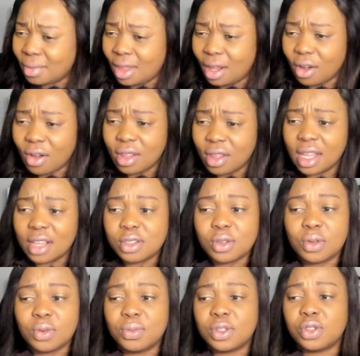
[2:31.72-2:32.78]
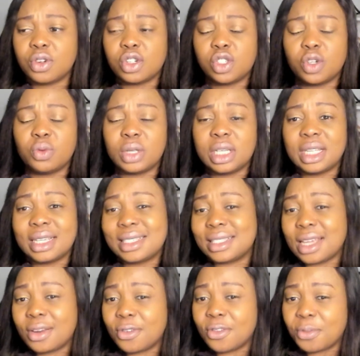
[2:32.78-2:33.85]
Contents could be structured within a
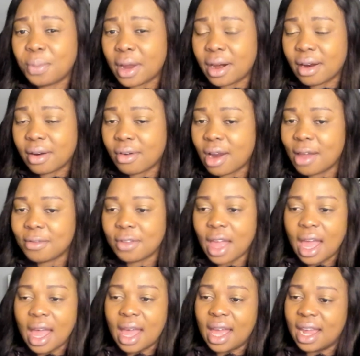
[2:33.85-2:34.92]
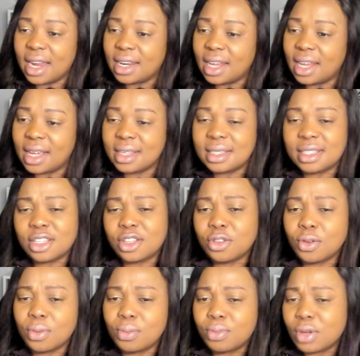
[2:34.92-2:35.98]
set of paragraph, headers,
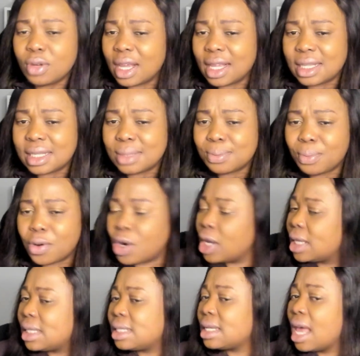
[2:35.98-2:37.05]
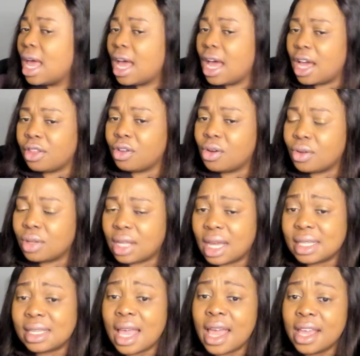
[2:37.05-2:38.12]
bullets, points, and all
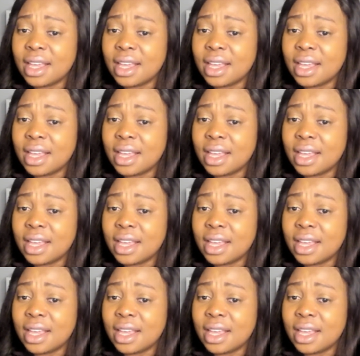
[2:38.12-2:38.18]
that.